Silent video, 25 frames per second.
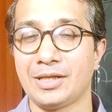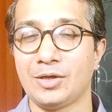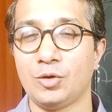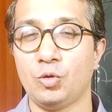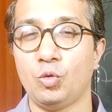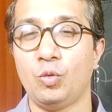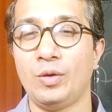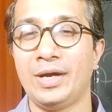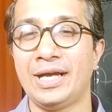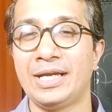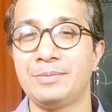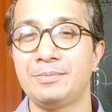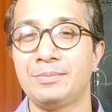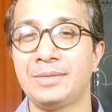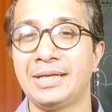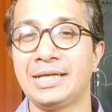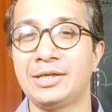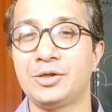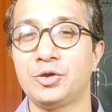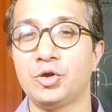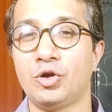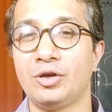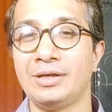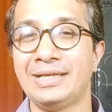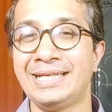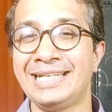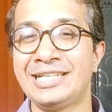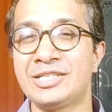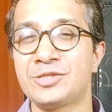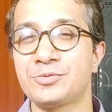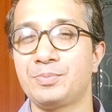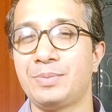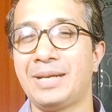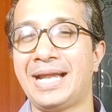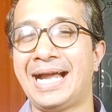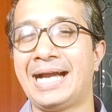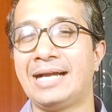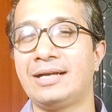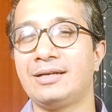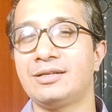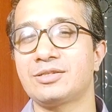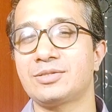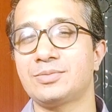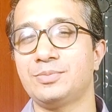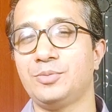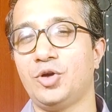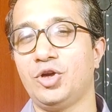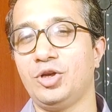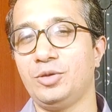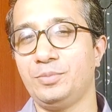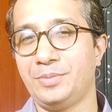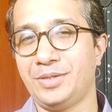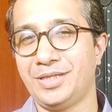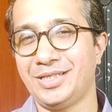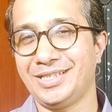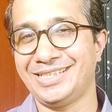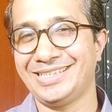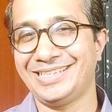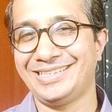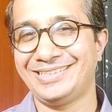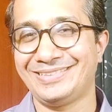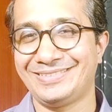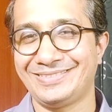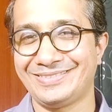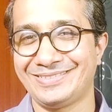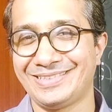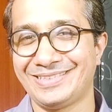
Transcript: when my colleagues planned a small party.